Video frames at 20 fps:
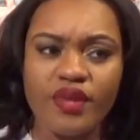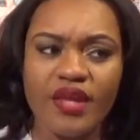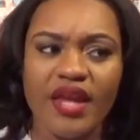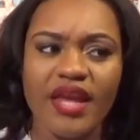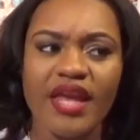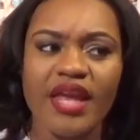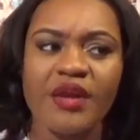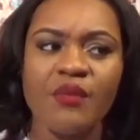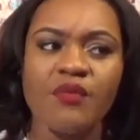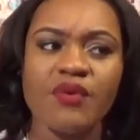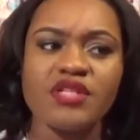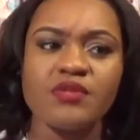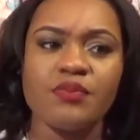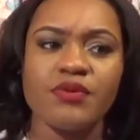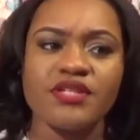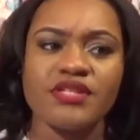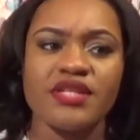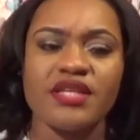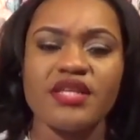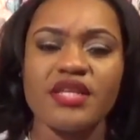he was
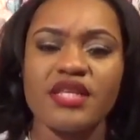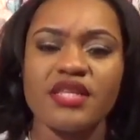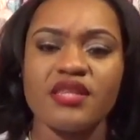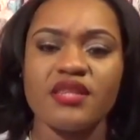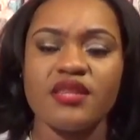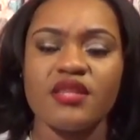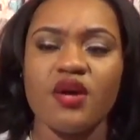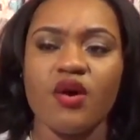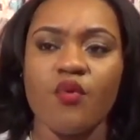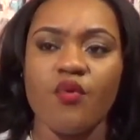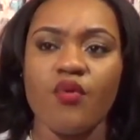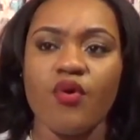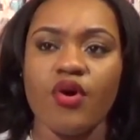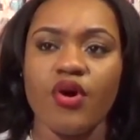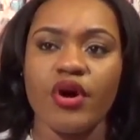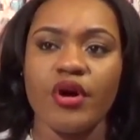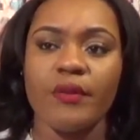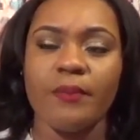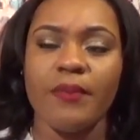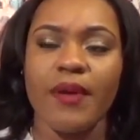presented the
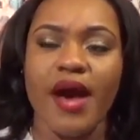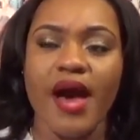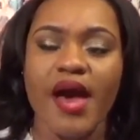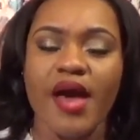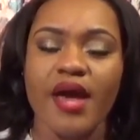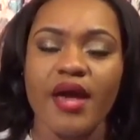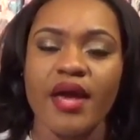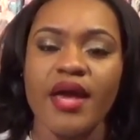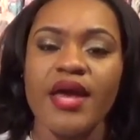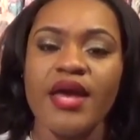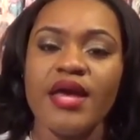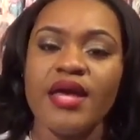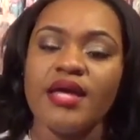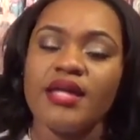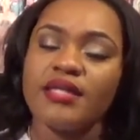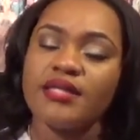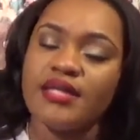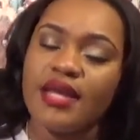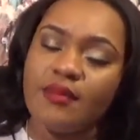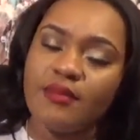award by
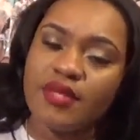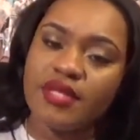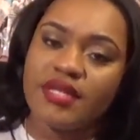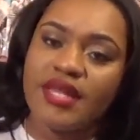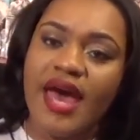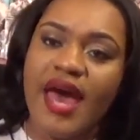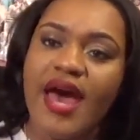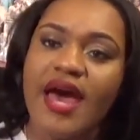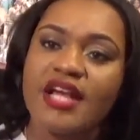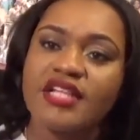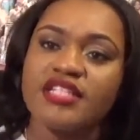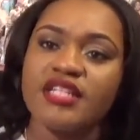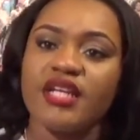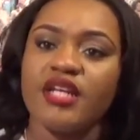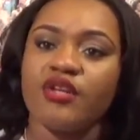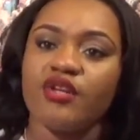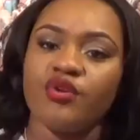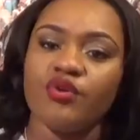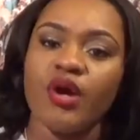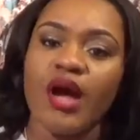Damon Dash.
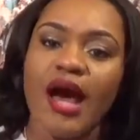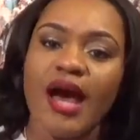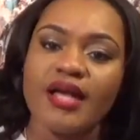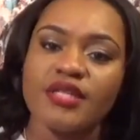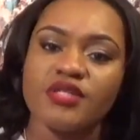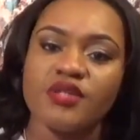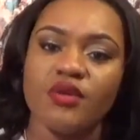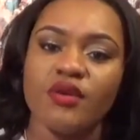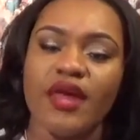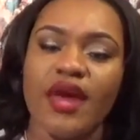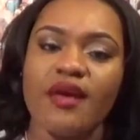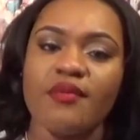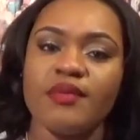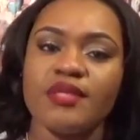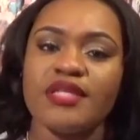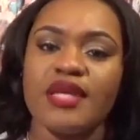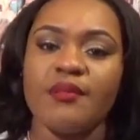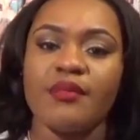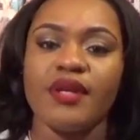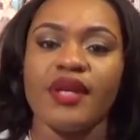And you guys know that him
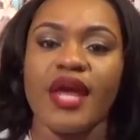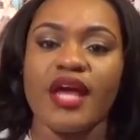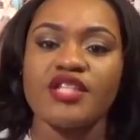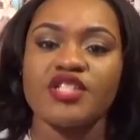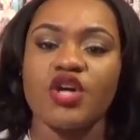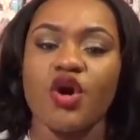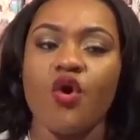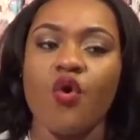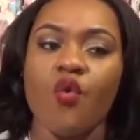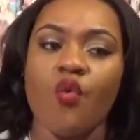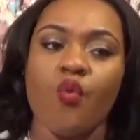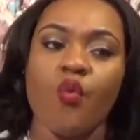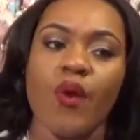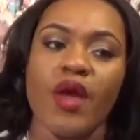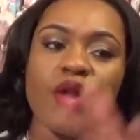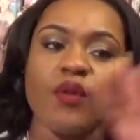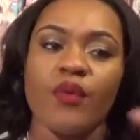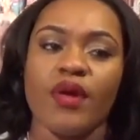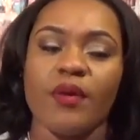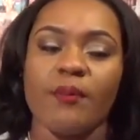and Damon Dash go
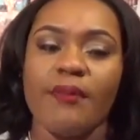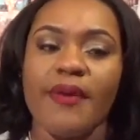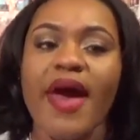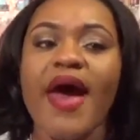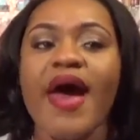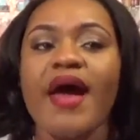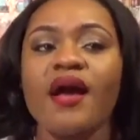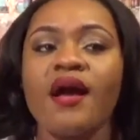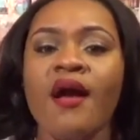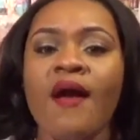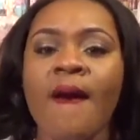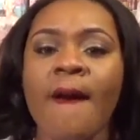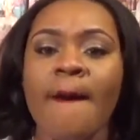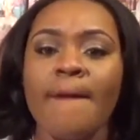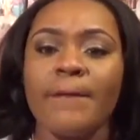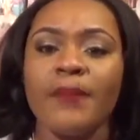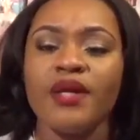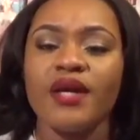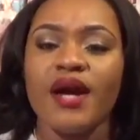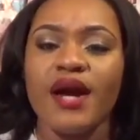way back,
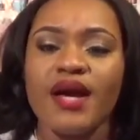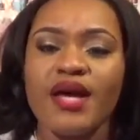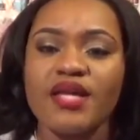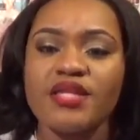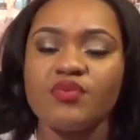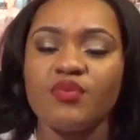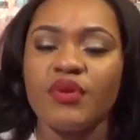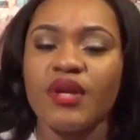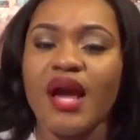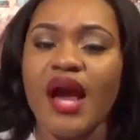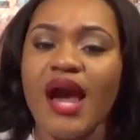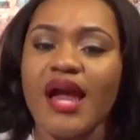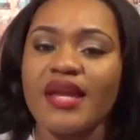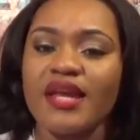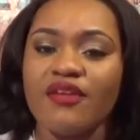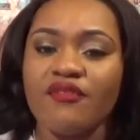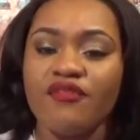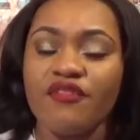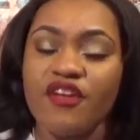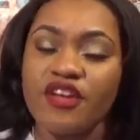because when
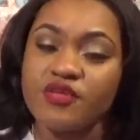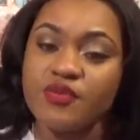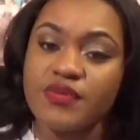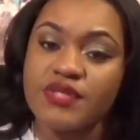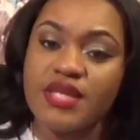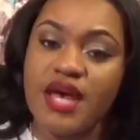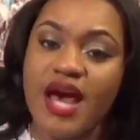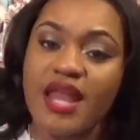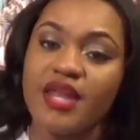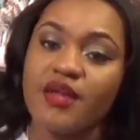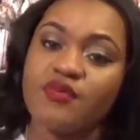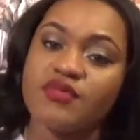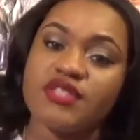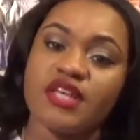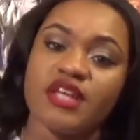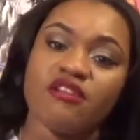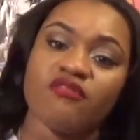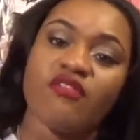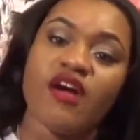Kanye first was signed, he was signed to